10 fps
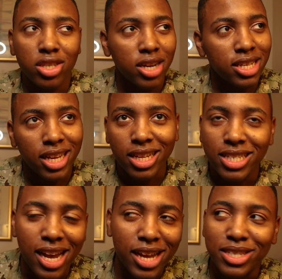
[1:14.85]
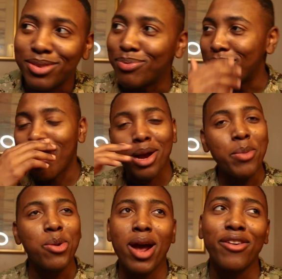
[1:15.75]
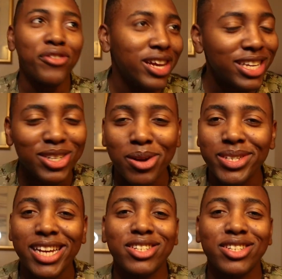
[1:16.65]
should I take the test? Am, am I gonna be ready for this? You know what I'm saying?